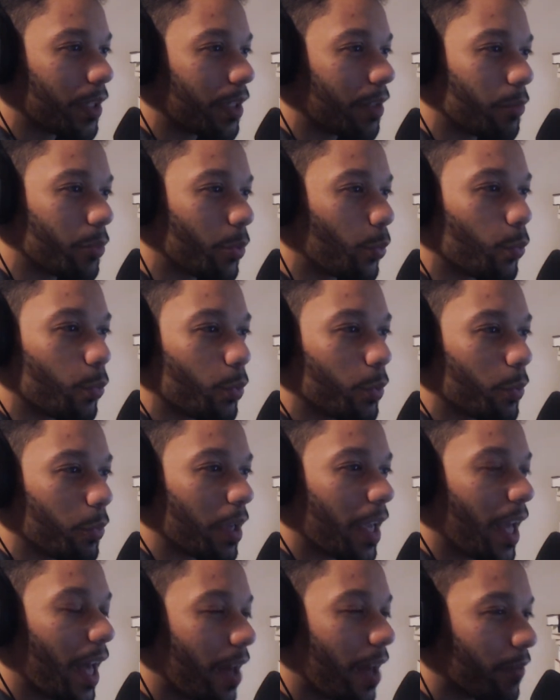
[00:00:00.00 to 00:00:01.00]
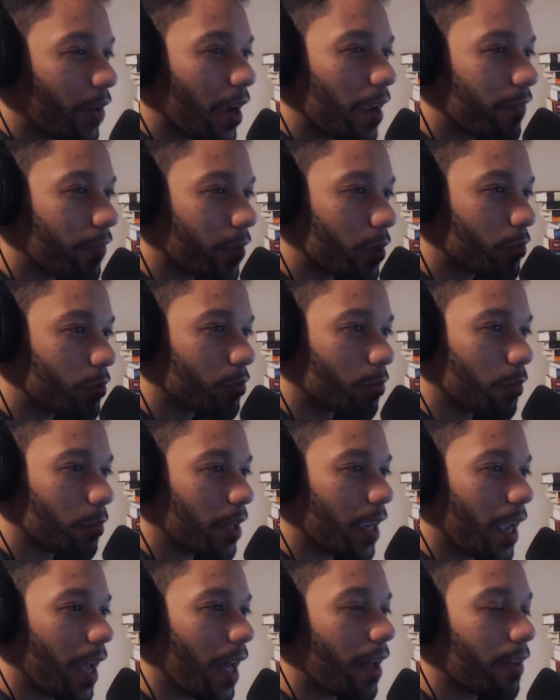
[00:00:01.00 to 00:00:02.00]
would we have iPhones? Would we
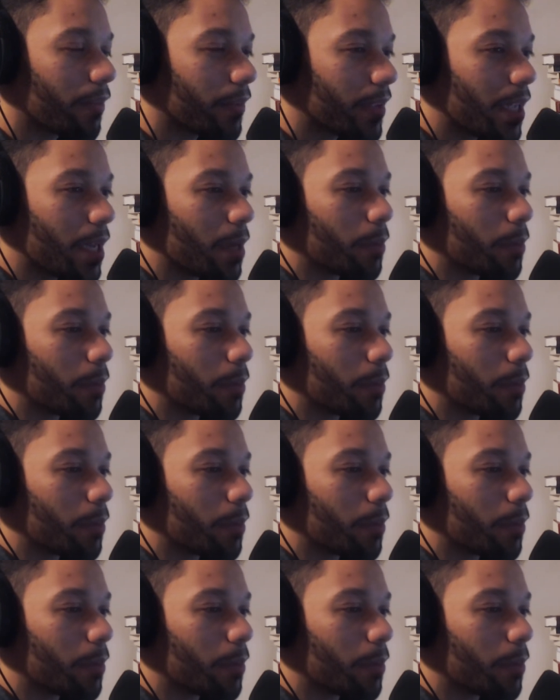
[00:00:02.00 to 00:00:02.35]
have,